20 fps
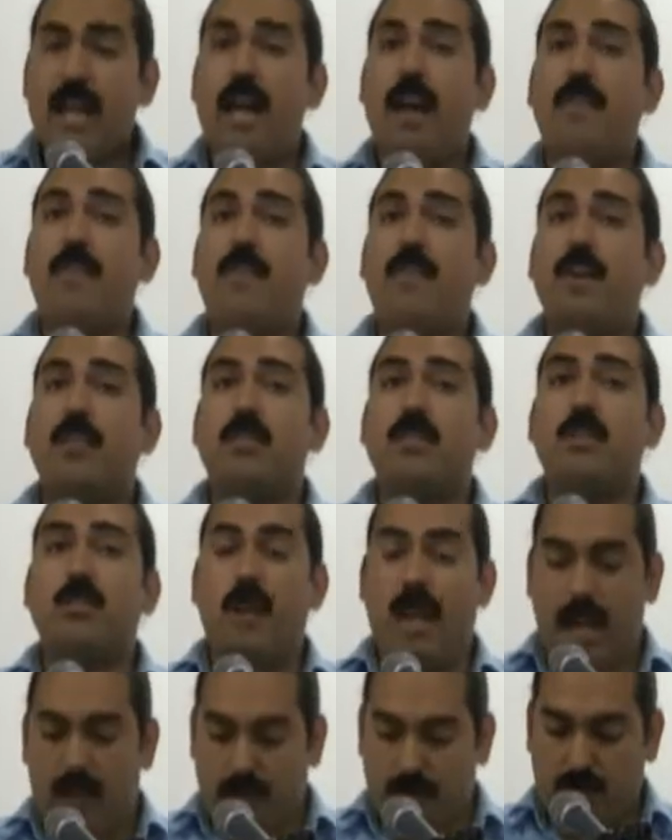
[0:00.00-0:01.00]
have felt the
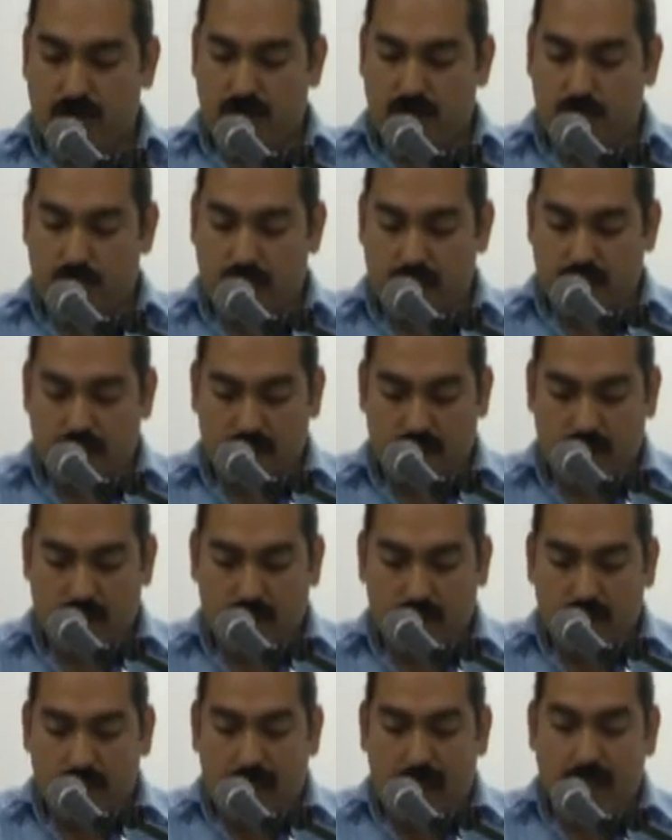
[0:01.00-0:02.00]
wrath of students
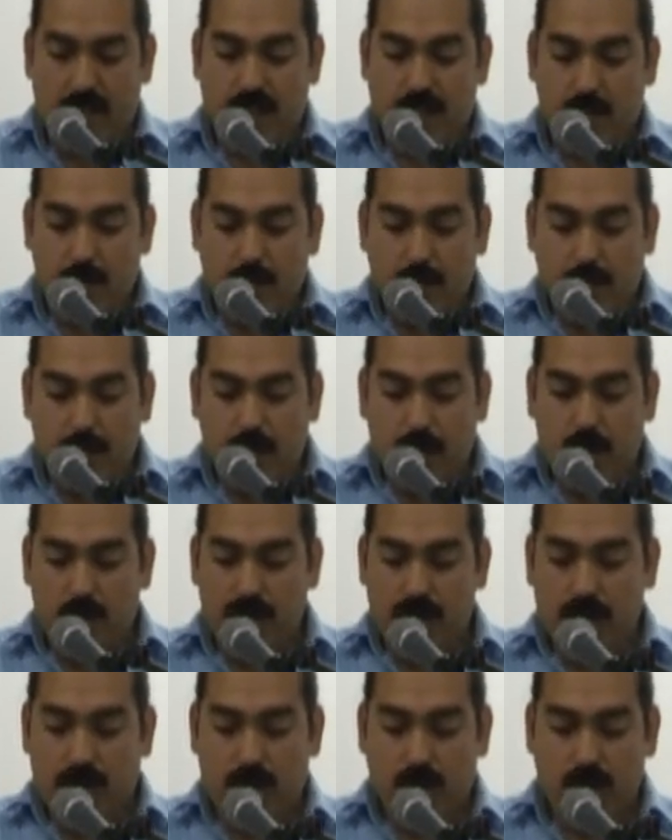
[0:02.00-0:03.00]
and young people when
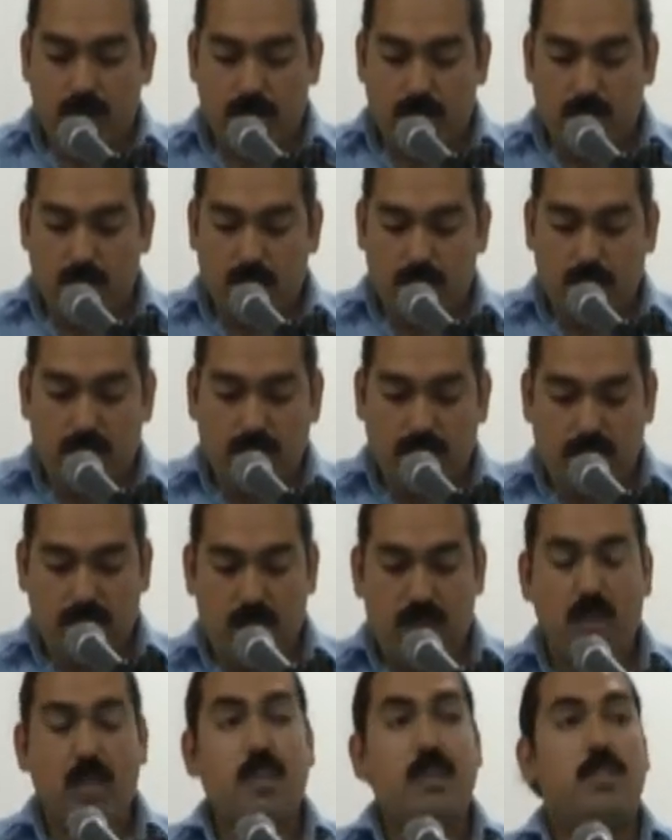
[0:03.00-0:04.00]
they took to the
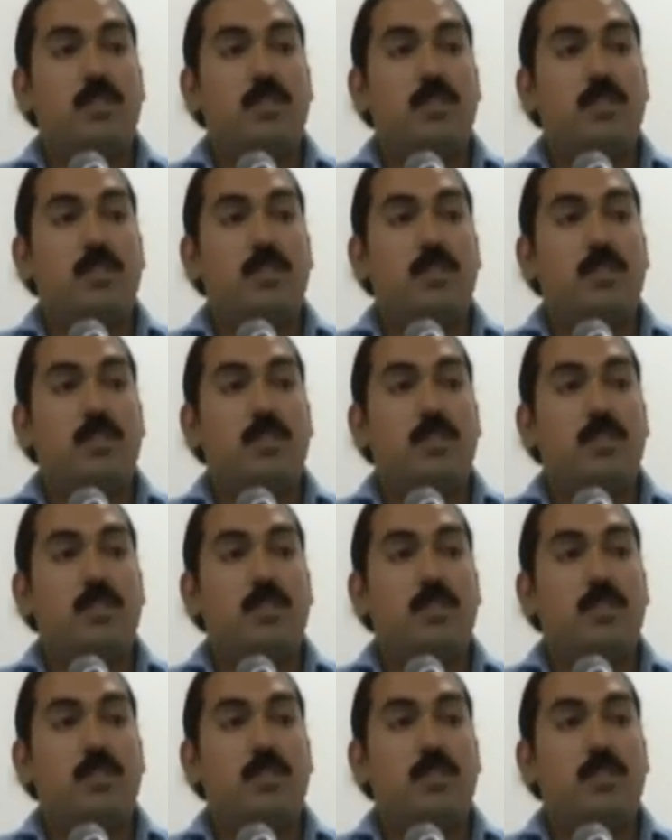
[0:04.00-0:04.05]
streets,